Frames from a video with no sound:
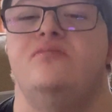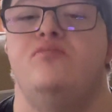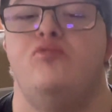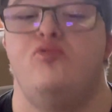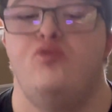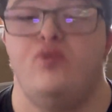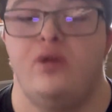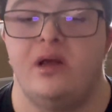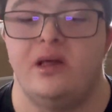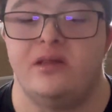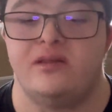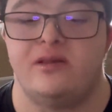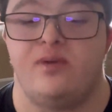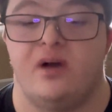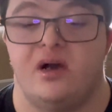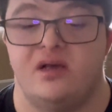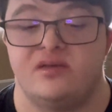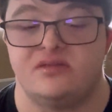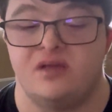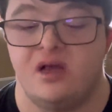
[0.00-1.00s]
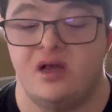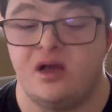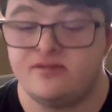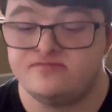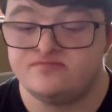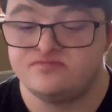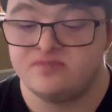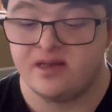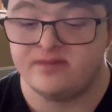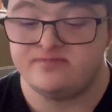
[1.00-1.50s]
with the pasta.
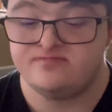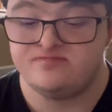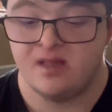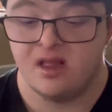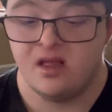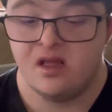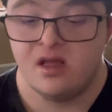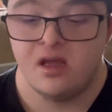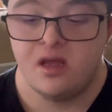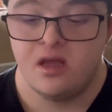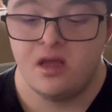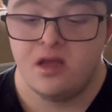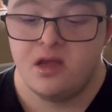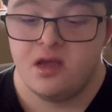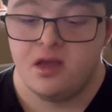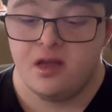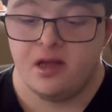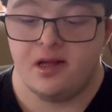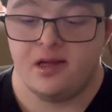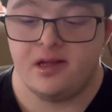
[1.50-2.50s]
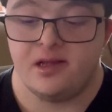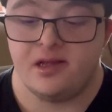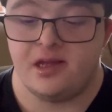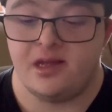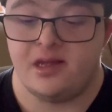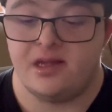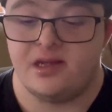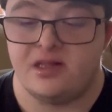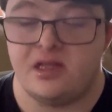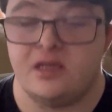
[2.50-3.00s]

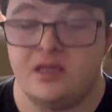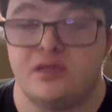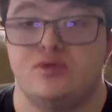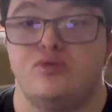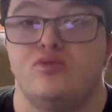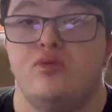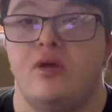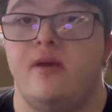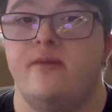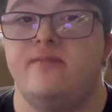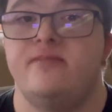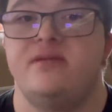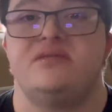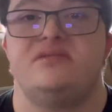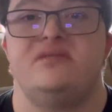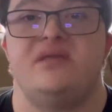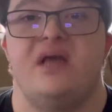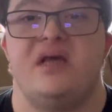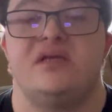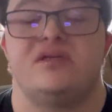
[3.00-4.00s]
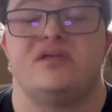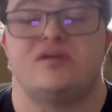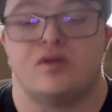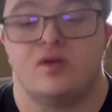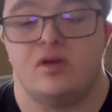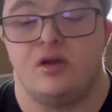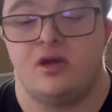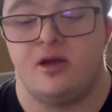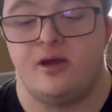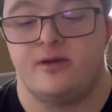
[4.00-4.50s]
And the shrimp is nice,
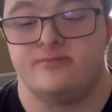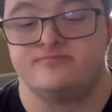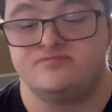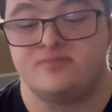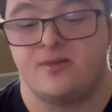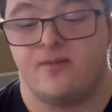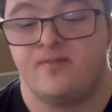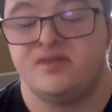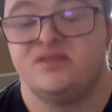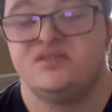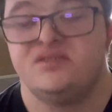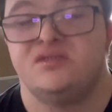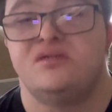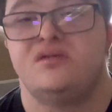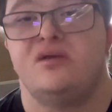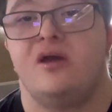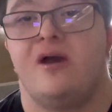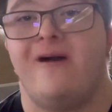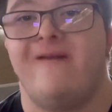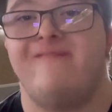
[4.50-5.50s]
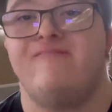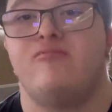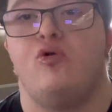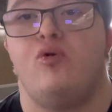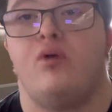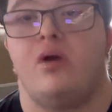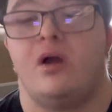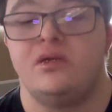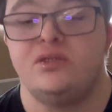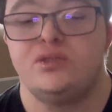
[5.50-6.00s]
soft
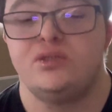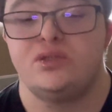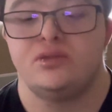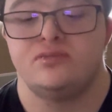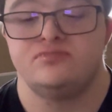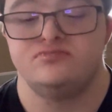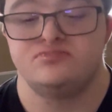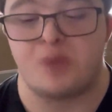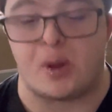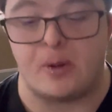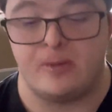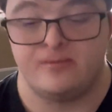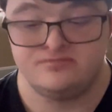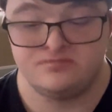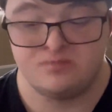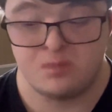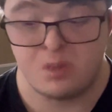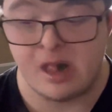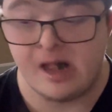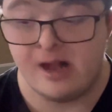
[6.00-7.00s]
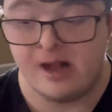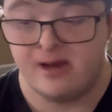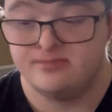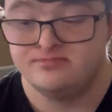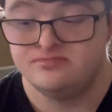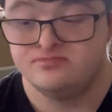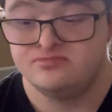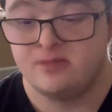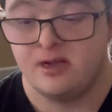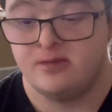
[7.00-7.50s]
crunch.
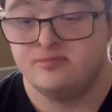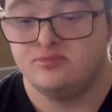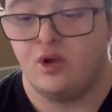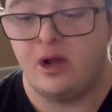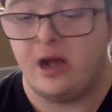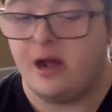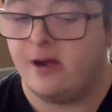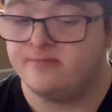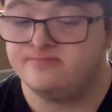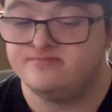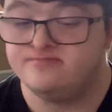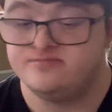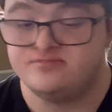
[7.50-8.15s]
Wow.